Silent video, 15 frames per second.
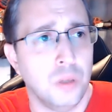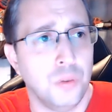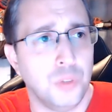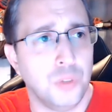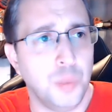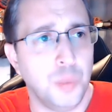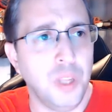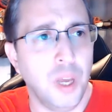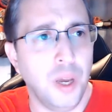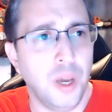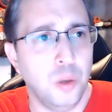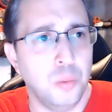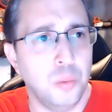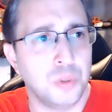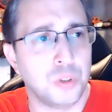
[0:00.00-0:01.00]
Some of the
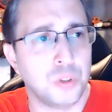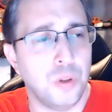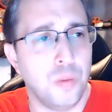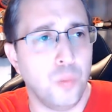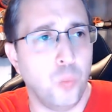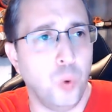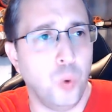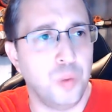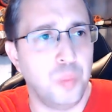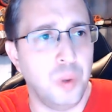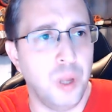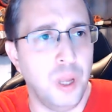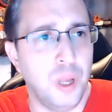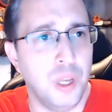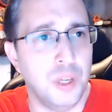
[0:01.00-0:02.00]
items would have
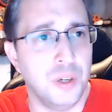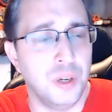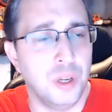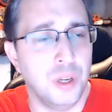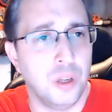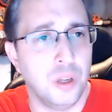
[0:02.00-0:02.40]
been,